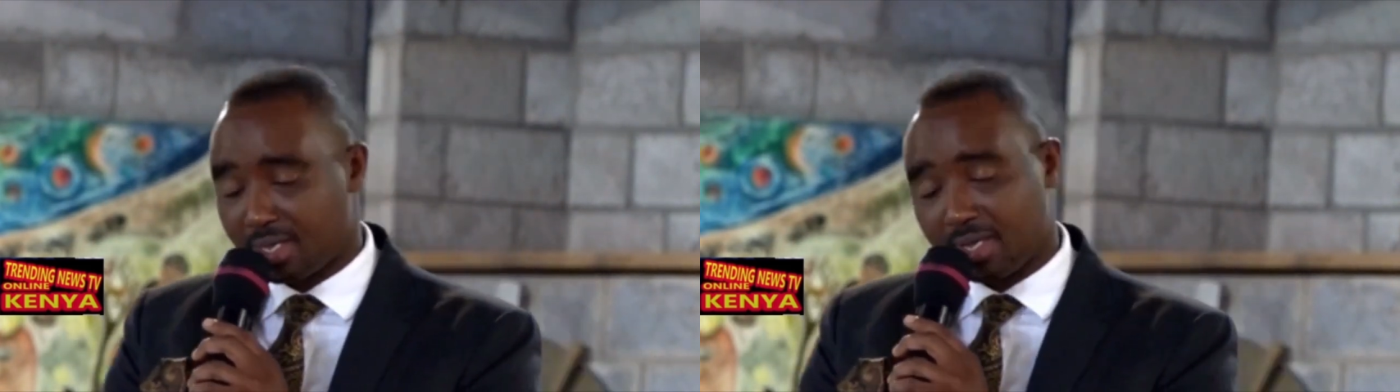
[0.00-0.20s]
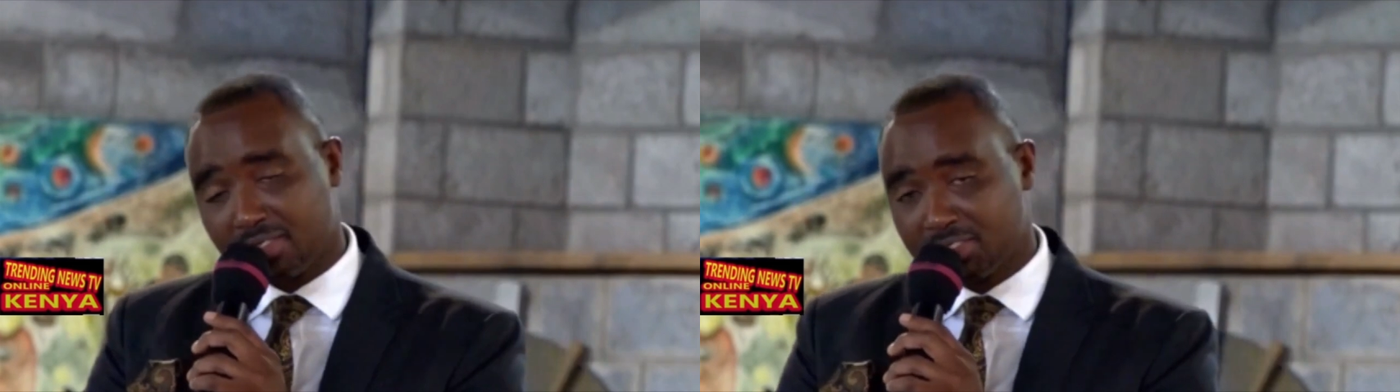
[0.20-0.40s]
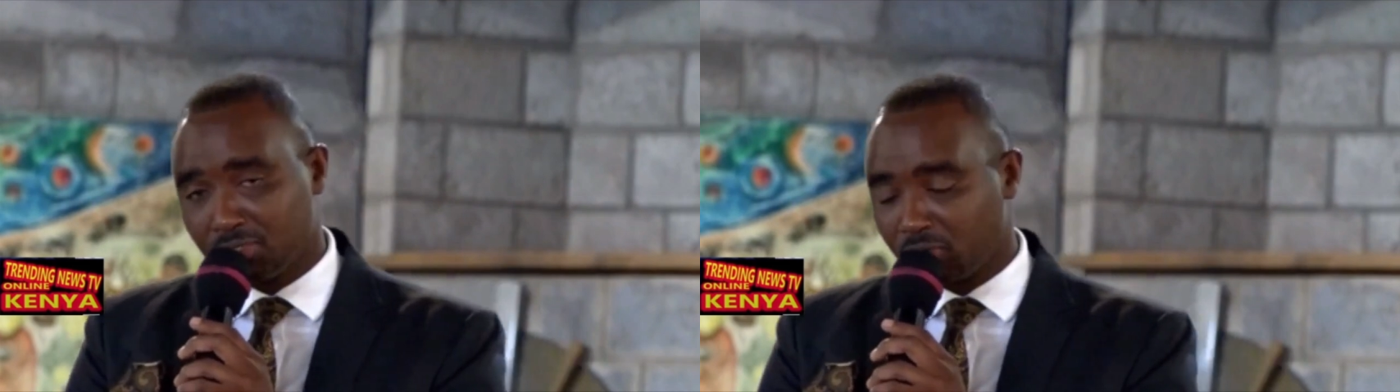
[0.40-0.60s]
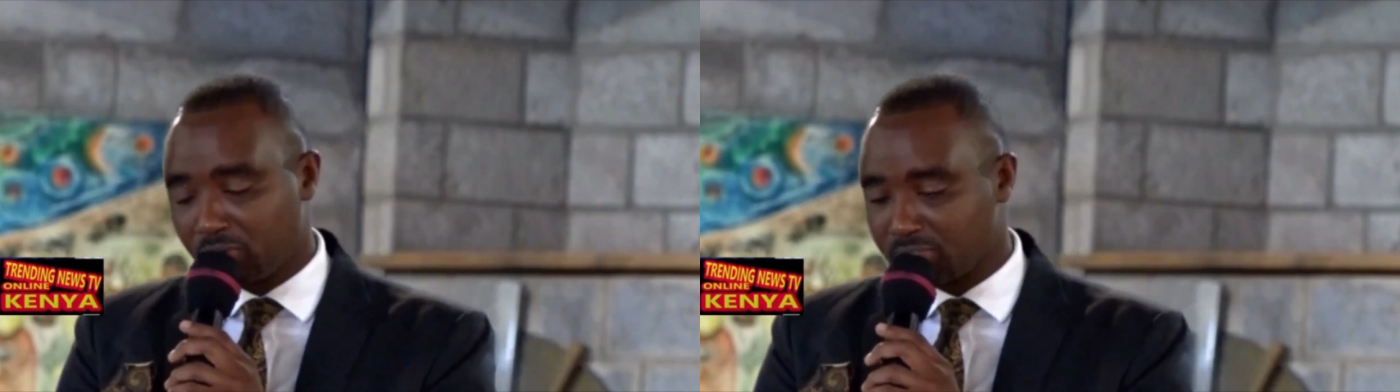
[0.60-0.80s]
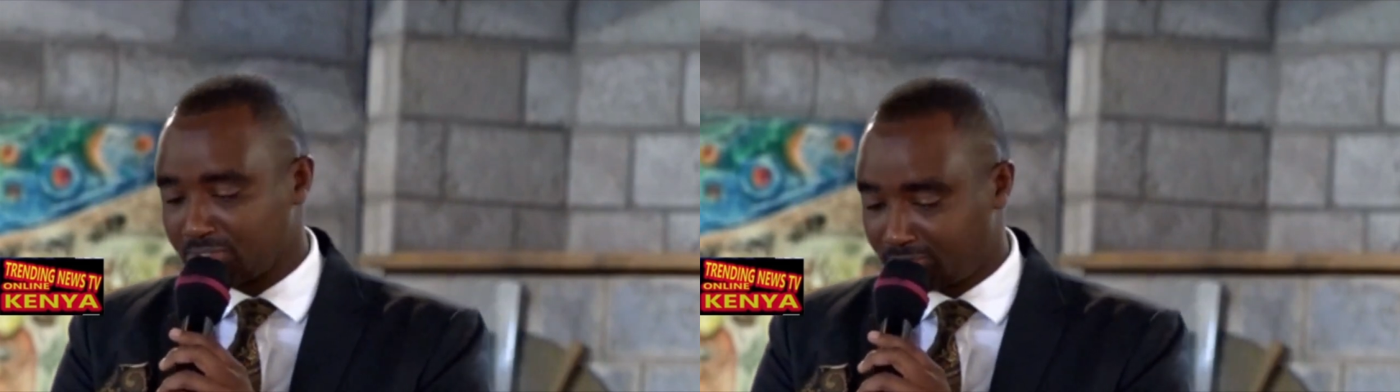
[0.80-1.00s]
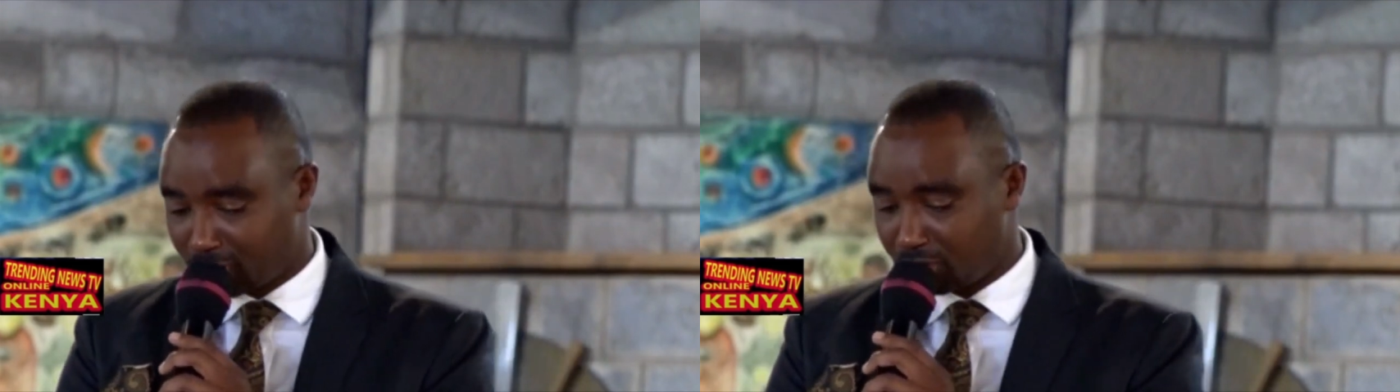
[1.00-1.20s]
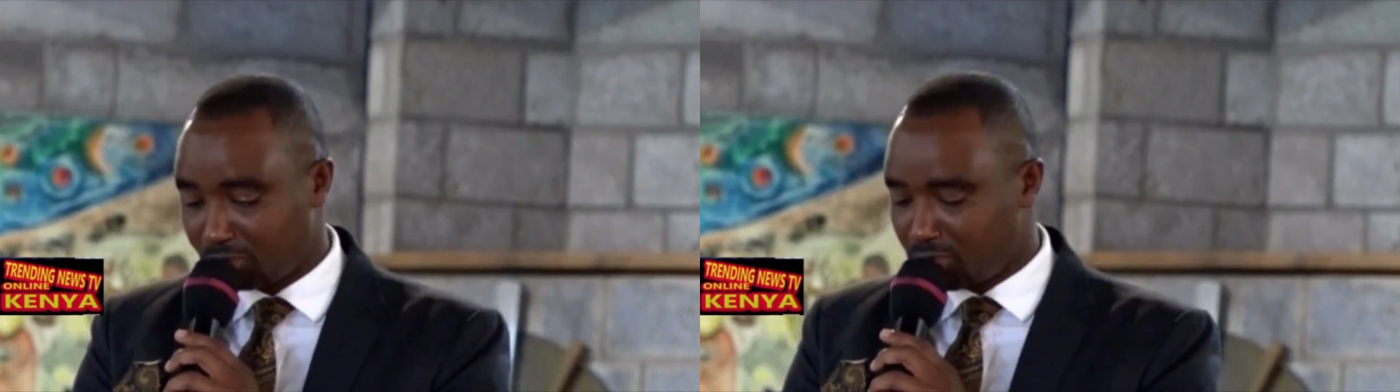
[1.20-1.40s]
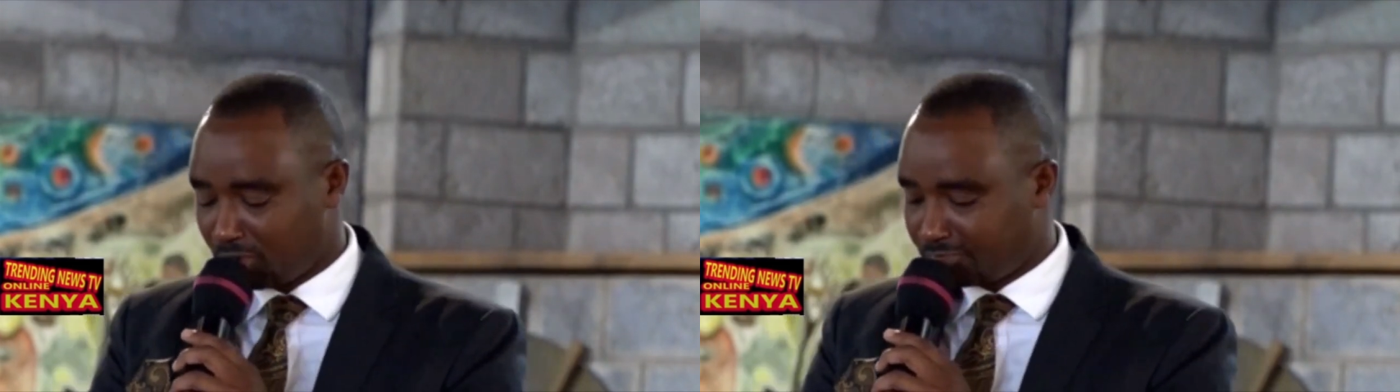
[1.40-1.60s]
18 holes for
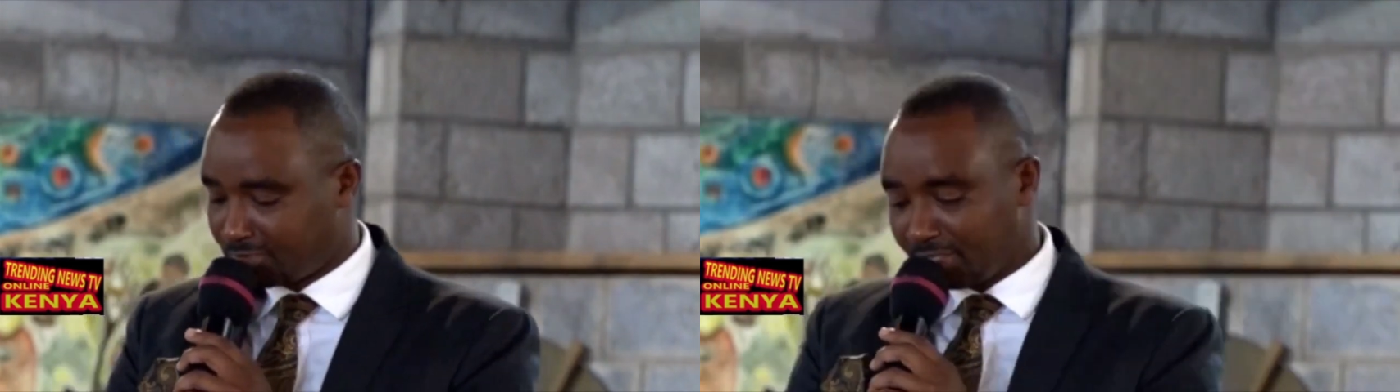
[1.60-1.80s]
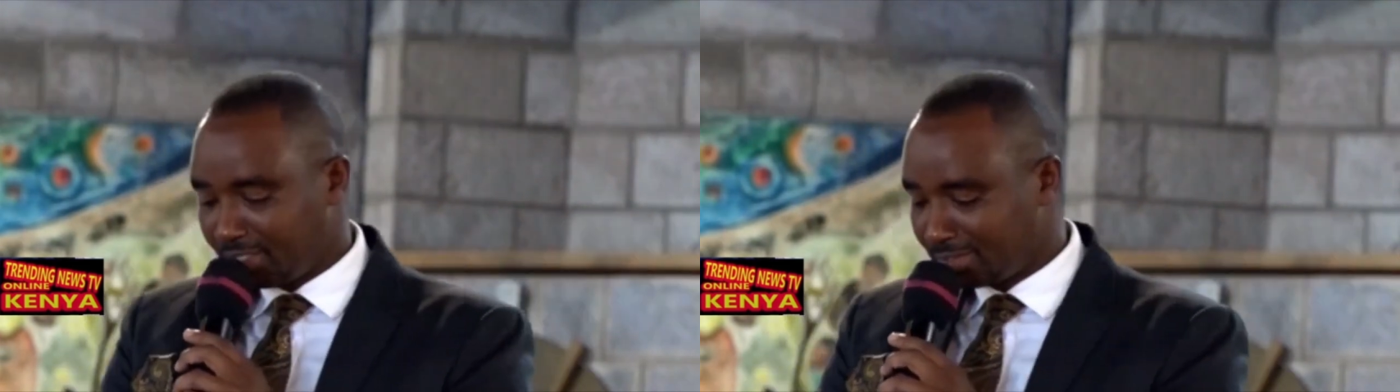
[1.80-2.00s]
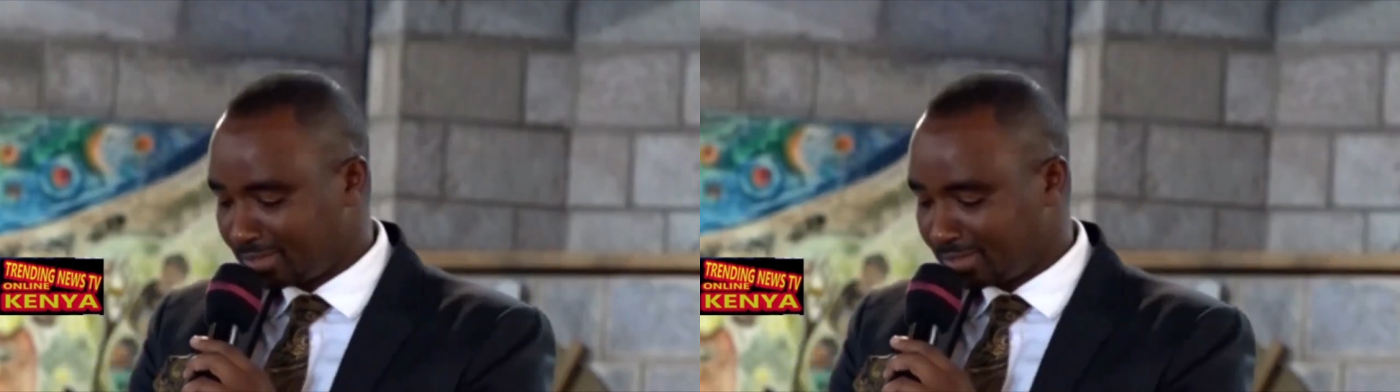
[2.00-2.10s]
you golfers.